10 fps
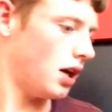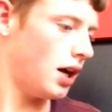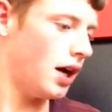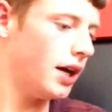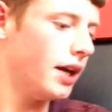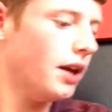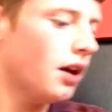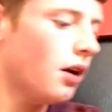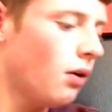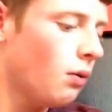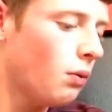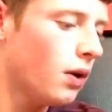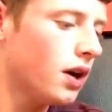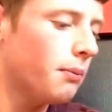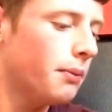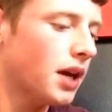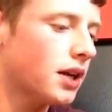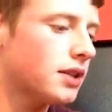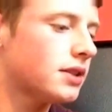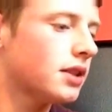I want to
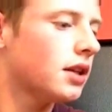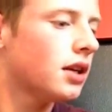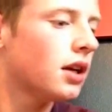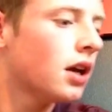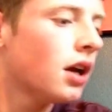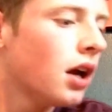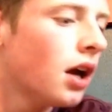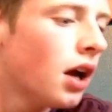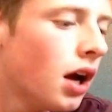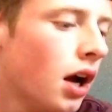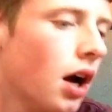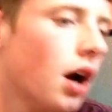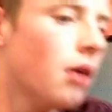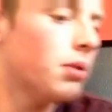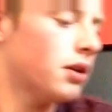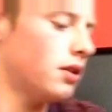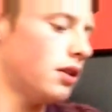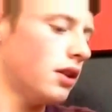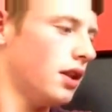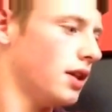mix up
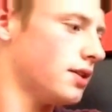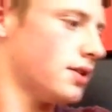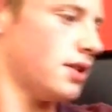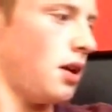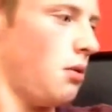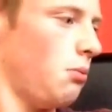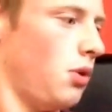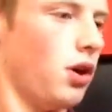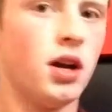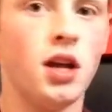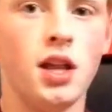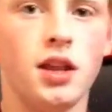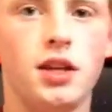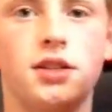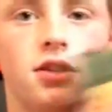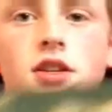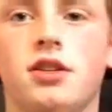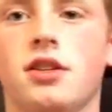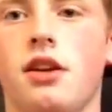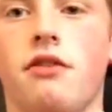this bark. This is
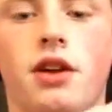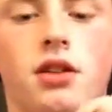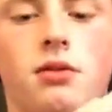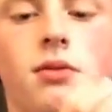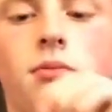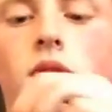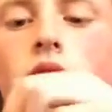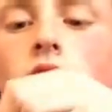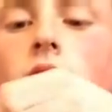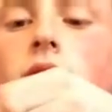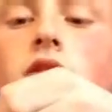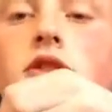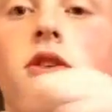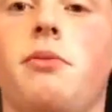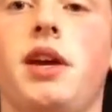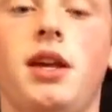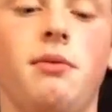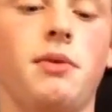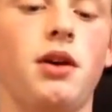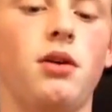just a regular bark. I'm going to start making
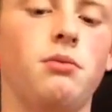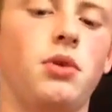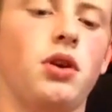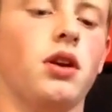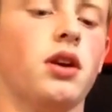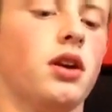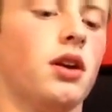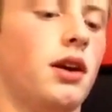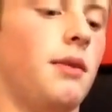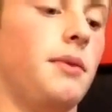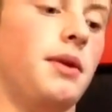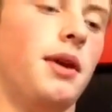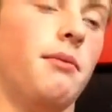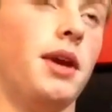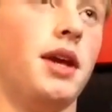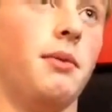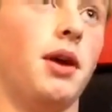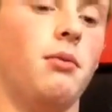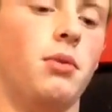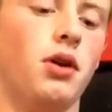my own bark. I mean, not making my
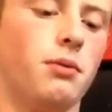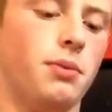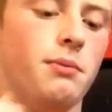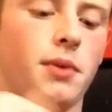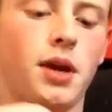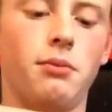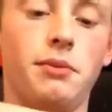own bark, my own